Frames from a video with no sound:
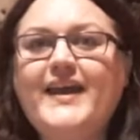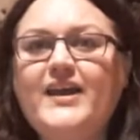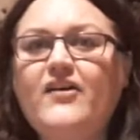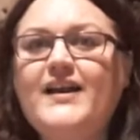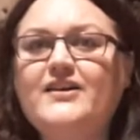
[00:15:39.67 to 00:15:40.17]

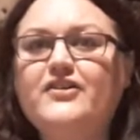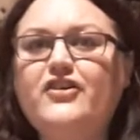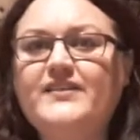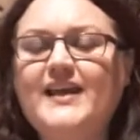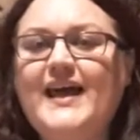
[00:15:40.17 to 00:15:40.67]
in
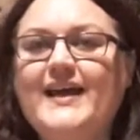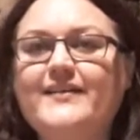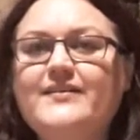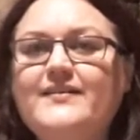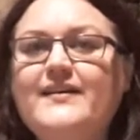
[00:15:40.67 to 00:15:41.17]
Ireland on the
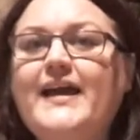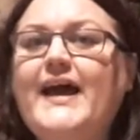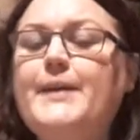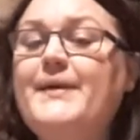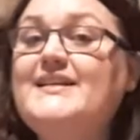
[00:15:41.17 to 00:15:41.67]
land
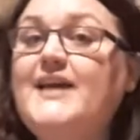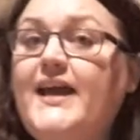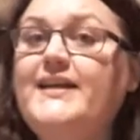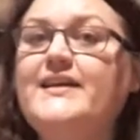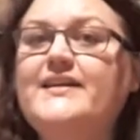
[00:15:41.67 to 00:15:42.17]
and
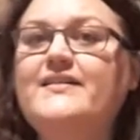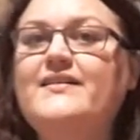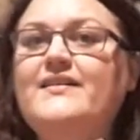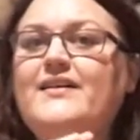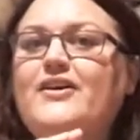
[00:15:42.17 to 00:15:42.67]
maintaining
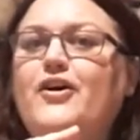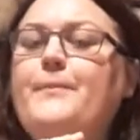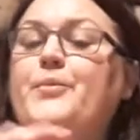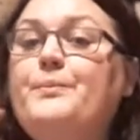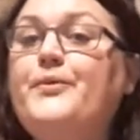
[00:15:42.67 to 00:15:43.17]

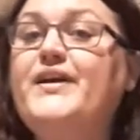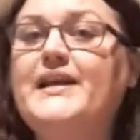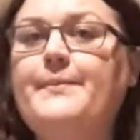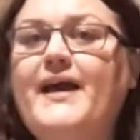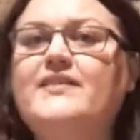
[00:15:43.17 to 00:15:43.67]
or
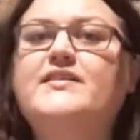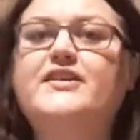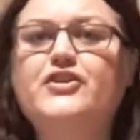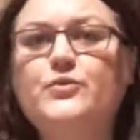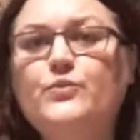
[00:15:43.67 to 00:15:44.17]
booking their
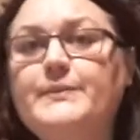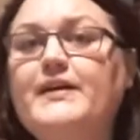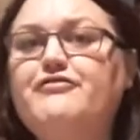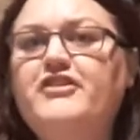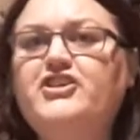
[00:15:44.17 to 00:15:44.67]
passage was
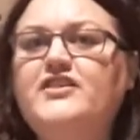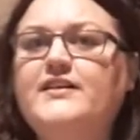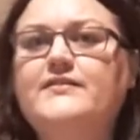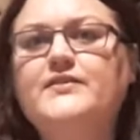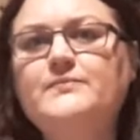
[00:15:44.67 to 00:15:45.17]
about 3
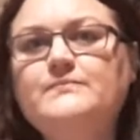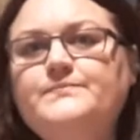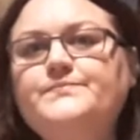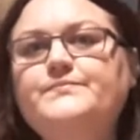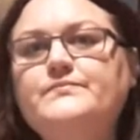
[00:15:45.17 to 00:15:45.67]
shillings.
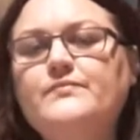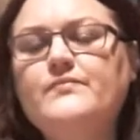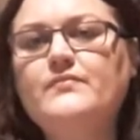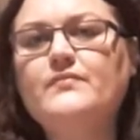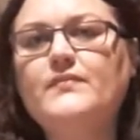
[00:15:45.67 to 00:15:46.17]

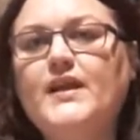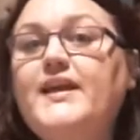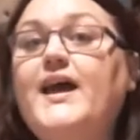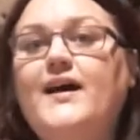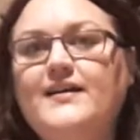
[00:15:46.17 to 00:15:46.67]

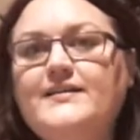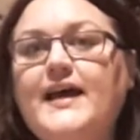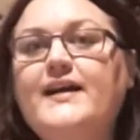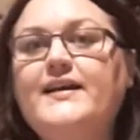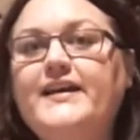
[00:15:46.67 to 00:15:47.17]
Yeah,
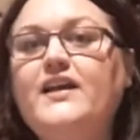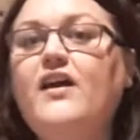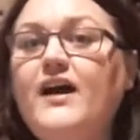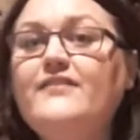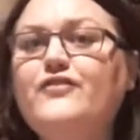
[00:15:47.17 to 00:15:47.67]
exactly.
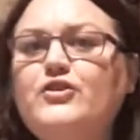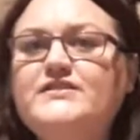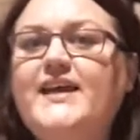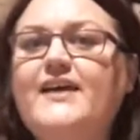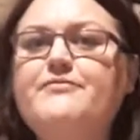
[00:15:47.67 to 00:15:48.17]
Life
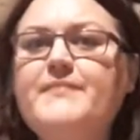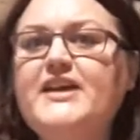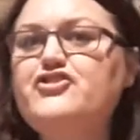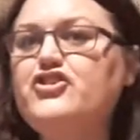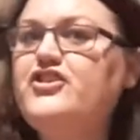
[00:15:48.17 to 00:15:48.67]
or death
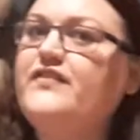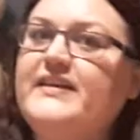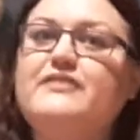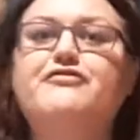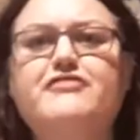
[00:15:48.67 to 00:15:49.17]
measured
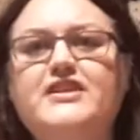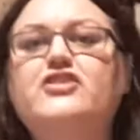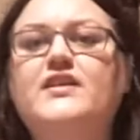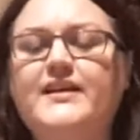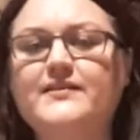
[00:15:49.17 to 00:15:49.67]
in 3
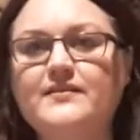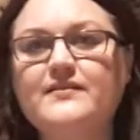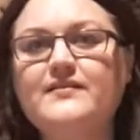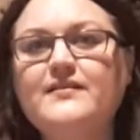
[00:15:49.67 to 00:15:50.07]
shillings.